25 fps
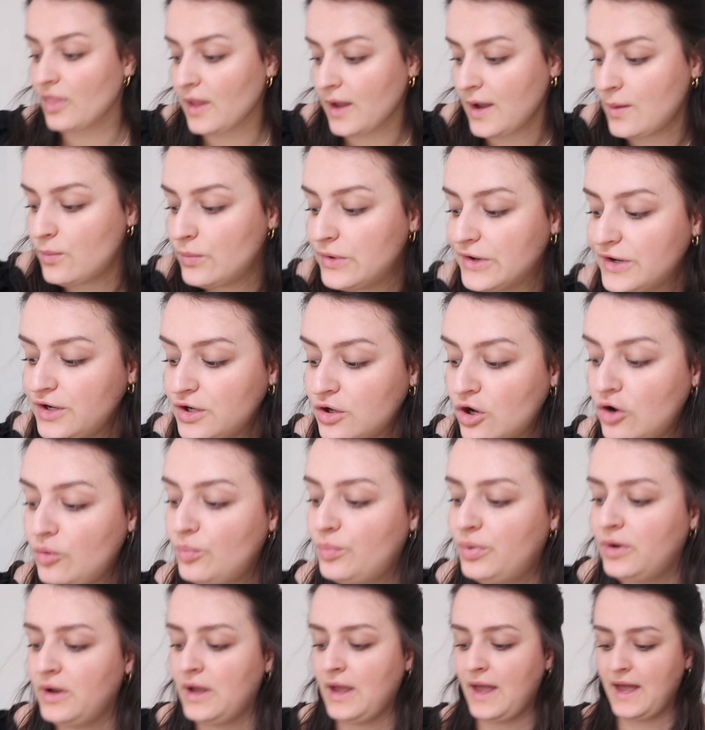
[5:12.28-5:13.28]
And we're going to go
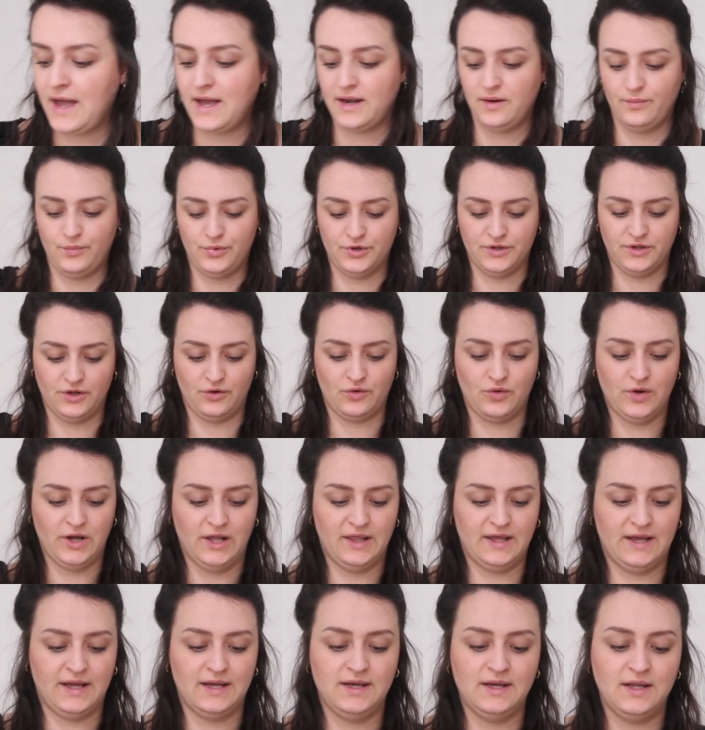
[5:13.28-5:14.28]
ahead and put the oil
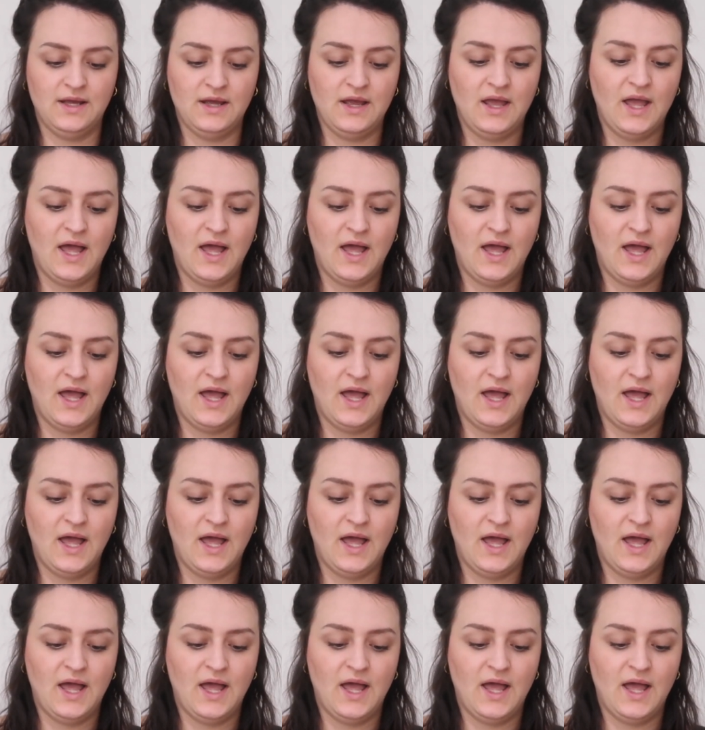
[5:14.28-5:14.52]
in.